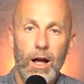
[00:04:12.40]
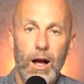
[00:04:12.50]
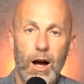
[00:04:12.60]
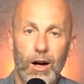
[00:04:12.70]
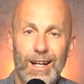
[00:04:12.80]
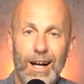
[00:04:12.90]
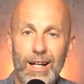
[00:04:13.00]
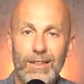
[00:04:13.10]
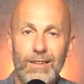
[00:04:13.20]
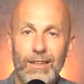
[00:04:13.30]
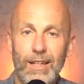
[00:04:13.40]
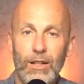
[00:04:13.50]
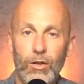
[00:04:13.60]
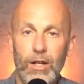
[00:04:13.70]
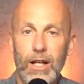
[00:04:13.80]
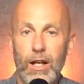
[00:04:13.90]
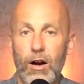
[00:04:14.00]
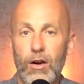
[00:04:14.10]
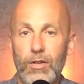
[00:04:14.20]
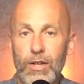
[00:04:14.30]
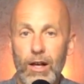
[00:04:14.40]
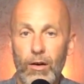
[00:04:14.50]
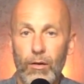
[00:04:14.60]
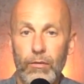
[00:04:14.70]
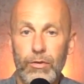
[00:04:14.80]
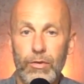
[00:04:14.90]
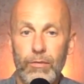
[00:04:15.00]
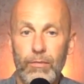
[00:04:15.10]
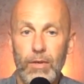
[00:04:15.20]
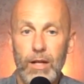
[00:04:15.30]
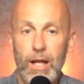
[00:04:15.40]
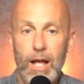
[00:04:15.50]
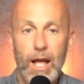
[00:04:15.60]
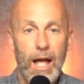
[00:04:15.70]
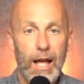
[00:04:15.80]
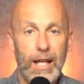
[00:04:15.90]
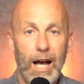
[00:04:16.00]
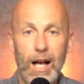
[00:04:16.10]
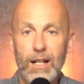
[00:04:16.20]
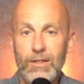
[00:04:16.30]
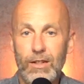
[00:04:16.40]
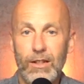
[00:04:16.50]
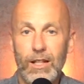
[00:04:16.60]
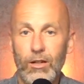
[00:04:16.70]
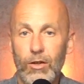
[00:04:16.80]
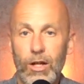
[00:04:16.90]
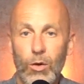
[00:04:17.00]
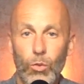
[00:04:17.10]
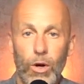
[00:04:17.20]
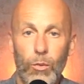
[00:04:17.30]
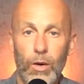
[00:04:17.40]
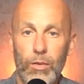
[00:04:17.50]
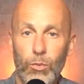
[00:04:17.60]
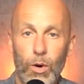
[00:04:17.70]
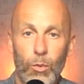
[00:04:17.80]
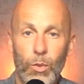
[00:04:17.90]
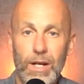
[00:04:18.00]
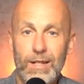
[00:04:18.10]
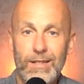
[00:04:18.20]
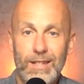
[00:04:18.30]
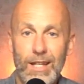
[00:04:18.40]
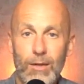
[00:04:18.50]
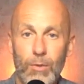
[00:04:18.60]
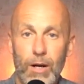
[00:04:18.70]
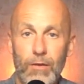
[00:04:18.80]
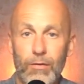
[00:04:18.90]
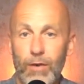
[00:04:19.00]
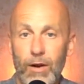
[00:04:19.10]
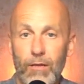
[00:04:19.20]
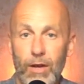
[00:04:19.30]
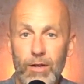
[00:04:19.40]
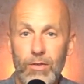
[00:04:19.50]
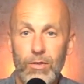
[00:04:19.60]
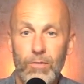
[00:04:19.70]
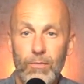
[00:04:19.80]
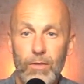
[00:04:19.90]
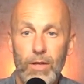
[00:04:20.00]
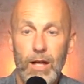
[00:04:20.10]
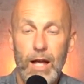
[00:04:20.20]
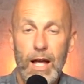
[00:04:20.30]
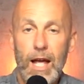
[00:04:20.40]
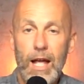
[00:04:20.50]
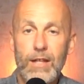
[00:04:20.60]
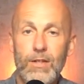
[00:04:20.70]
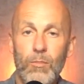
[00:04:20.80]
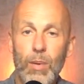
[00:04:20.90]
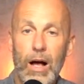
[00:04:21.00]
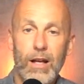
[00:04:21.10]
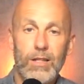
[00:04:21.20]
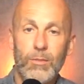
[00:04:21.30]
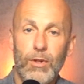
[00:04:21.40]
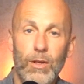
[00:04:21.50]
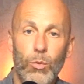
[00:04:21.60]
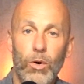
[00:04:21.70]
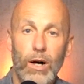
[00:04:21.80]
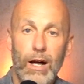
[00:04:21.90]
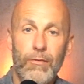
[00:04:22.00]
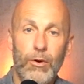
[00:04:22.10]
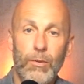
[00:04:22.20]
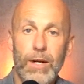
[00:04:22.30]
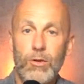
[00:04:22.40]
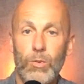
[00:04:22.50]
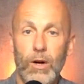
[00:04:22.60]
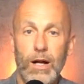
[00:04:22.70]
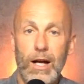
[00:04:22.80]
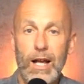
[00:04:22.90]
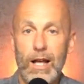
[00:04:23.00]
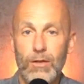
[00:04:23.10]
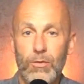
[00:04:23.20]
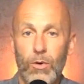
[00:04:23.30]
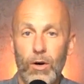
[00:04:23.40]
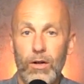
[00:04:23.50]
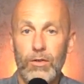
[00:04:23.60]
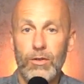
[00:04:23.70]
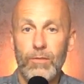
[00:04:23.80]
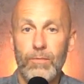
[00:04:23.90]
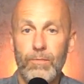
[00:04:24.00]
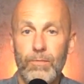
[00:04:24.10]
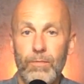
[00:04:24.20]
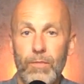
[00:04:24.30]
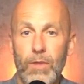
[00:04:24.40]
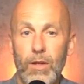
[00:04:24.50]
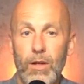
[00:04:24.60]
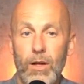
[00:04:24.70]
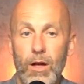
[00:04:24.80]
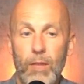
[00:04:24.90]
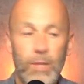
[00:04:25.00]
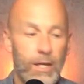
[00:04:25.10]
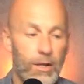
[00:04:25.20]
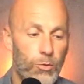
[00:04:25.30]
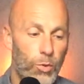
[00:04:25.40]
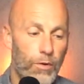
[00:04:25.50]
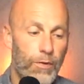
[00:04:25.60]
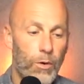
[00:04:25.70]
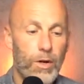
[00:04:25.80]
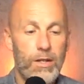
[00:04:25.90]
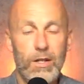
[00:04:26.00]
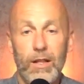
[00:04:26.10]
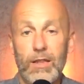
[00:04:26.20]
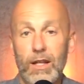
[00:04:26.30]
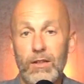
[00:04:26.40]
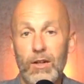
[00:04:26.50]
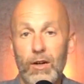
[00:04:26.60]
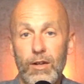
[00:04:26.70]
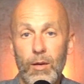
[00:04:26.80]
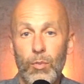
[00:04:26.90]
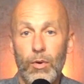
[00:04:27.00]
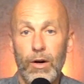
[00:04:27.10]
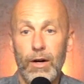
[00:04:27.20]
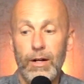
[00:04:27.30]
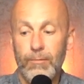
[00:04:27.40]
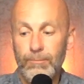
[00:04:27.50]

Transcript: are constantly looking at ourselves, and constantly looking with what we see right in front of us, it's impossible that we'll ever reach where God has for us because we're focused on things that are temporary.